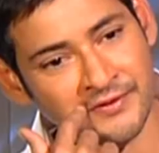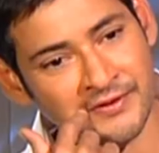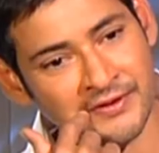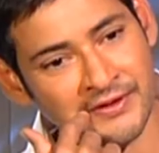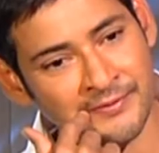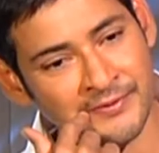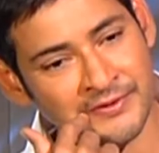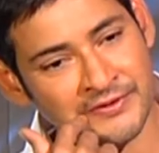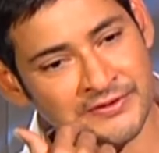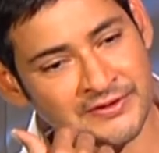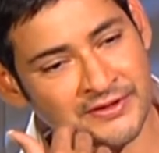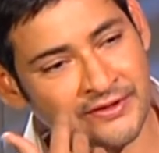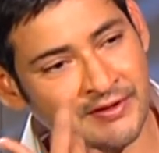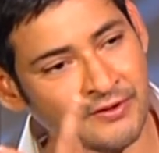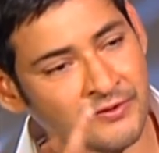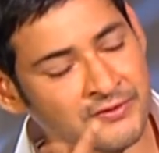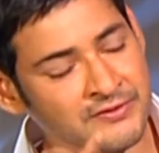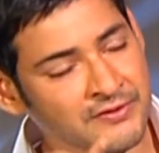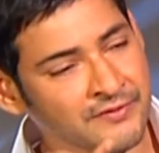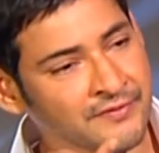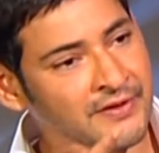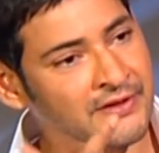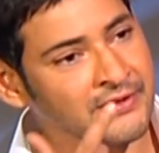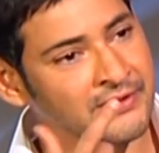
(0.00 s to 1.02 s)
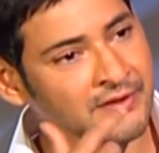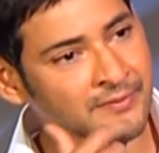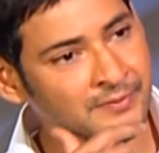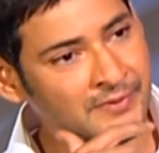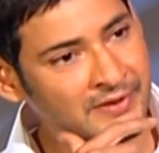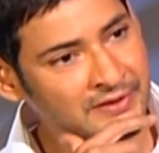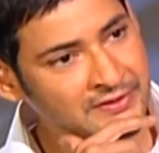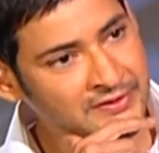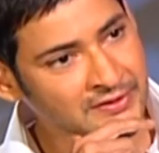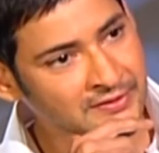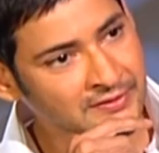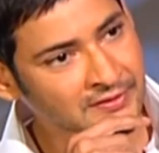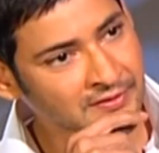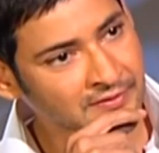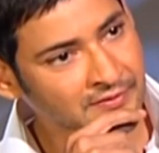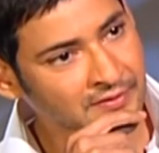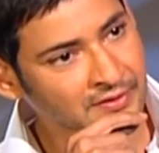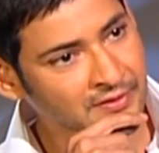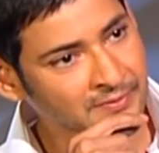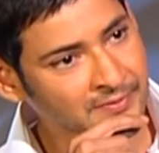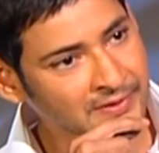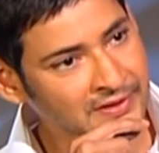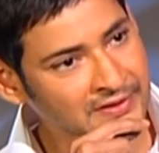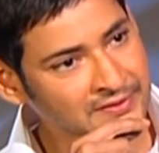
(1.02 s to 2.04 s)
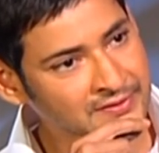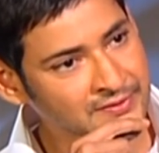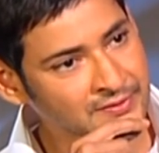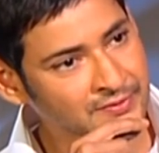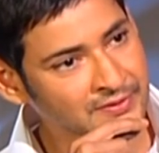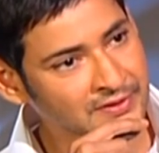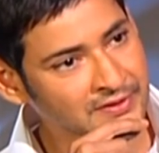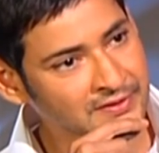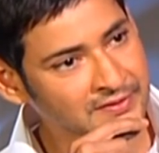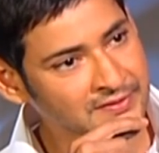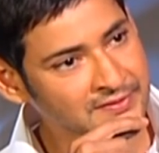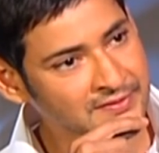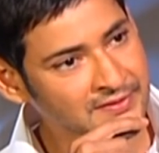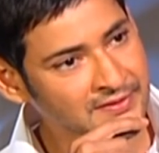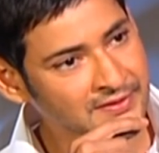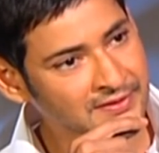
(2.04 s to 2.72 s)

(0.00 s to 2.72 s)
and I mean, she also felt the pressure for the past 2 years.